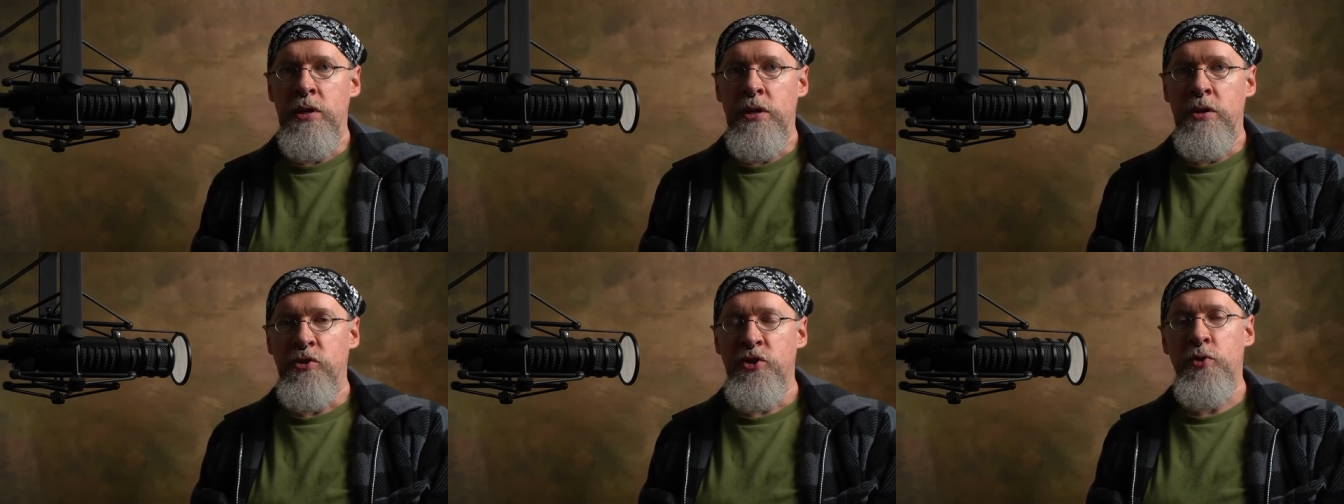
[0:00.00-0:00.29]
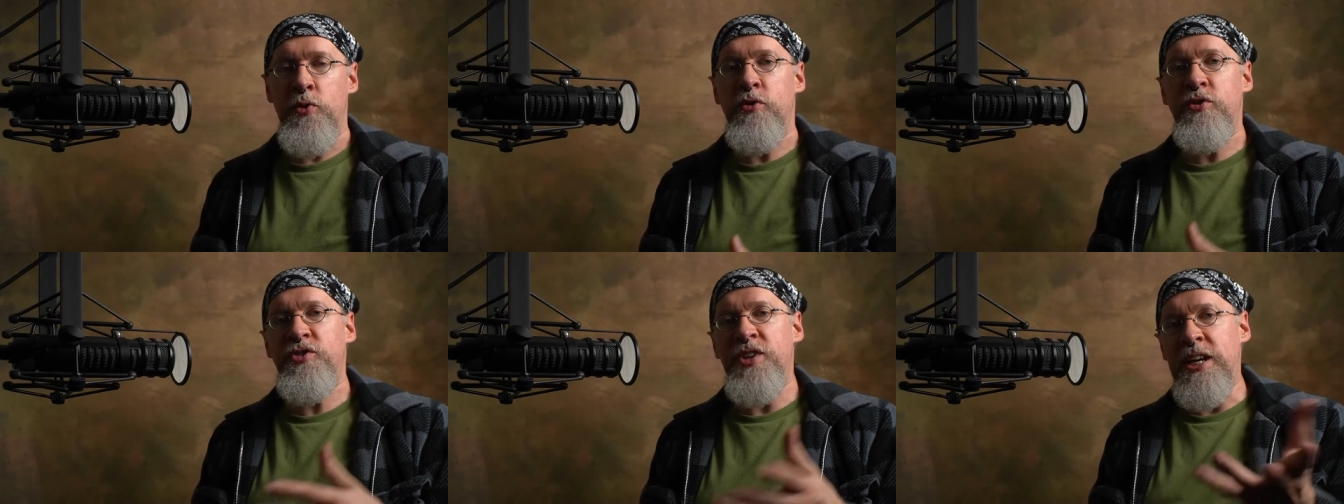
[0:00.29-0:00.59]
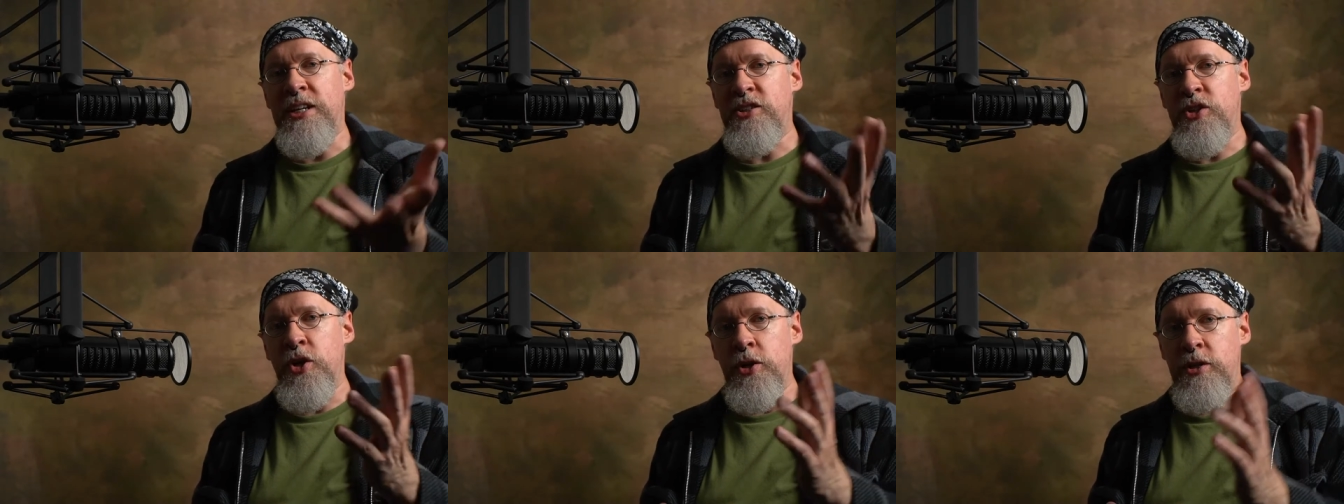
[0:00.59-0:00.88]
so there's
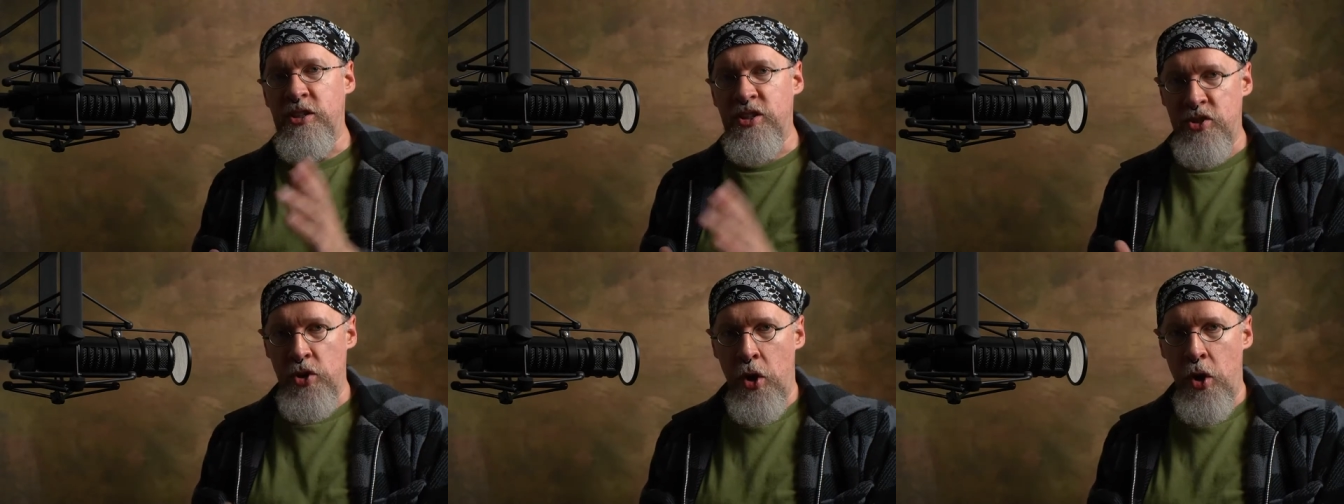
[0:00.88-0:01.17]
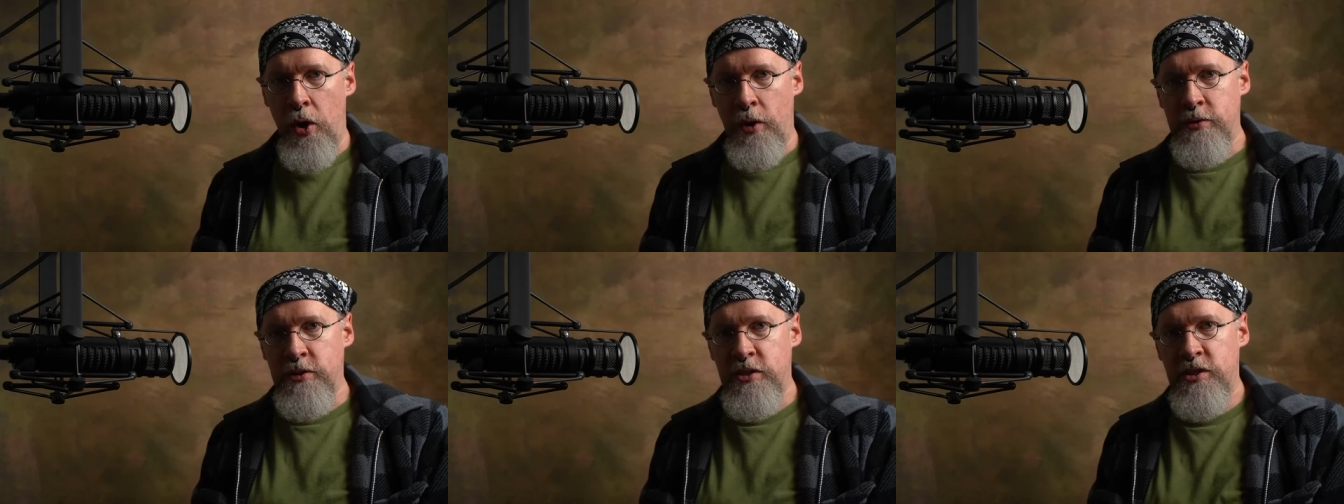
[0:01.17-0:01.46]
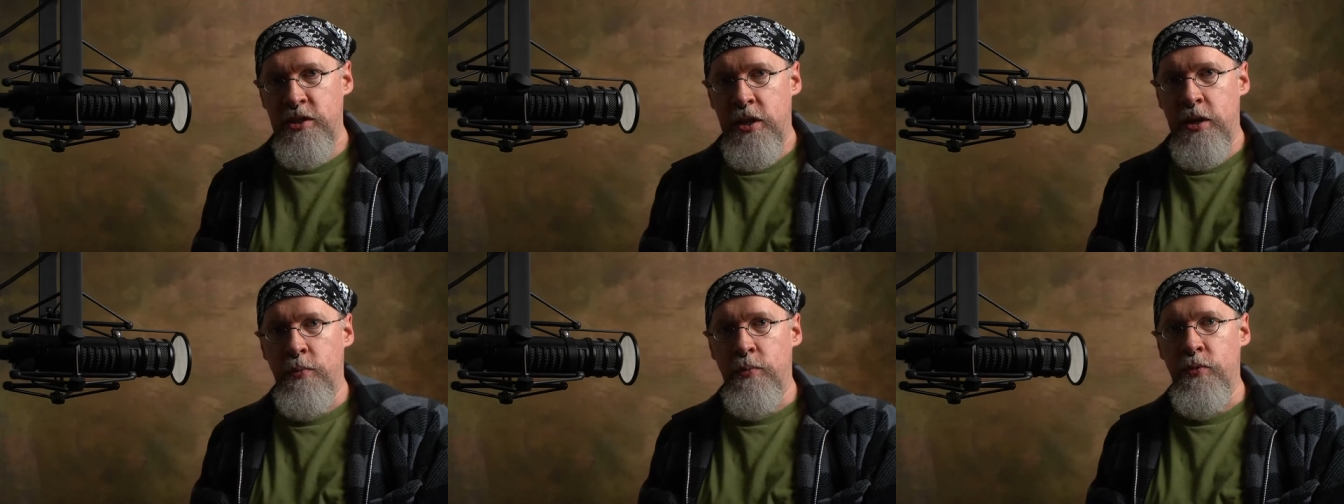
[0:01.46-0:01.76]
six good
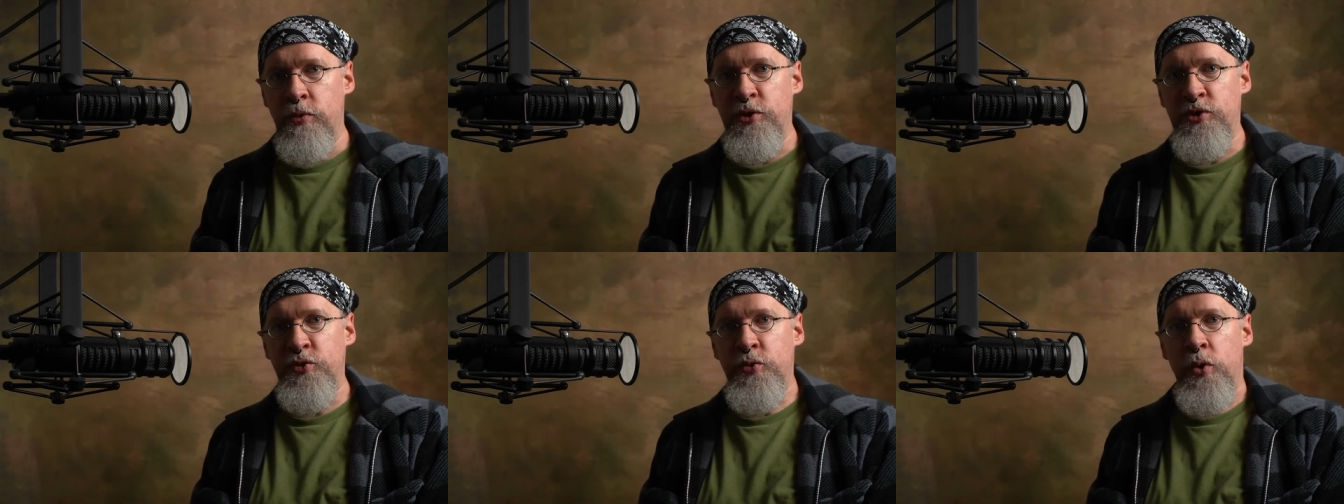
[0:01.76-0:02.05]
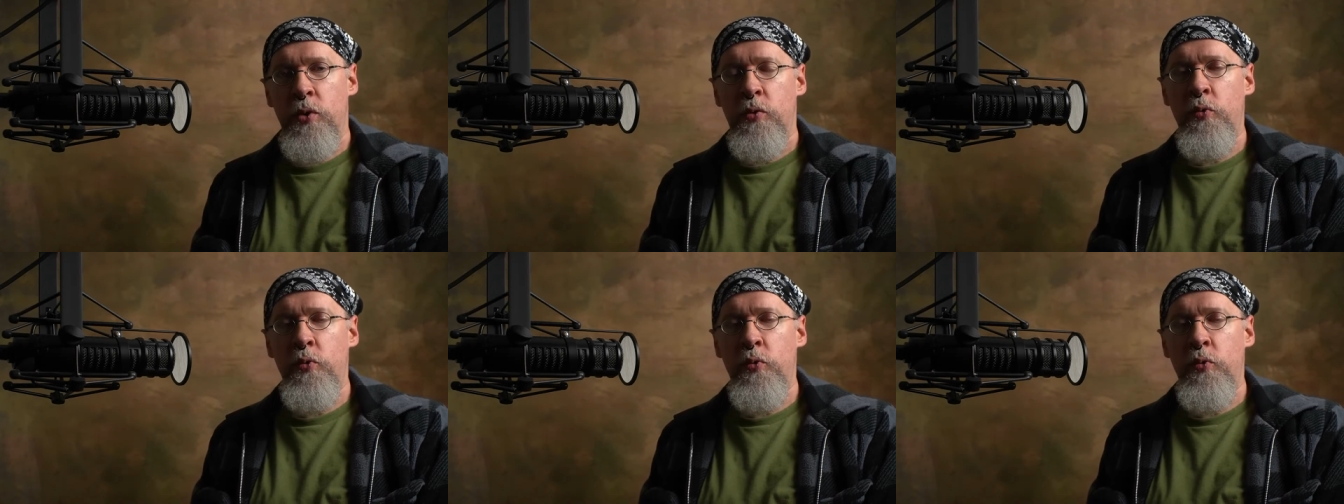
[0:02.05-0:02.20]
songs. It was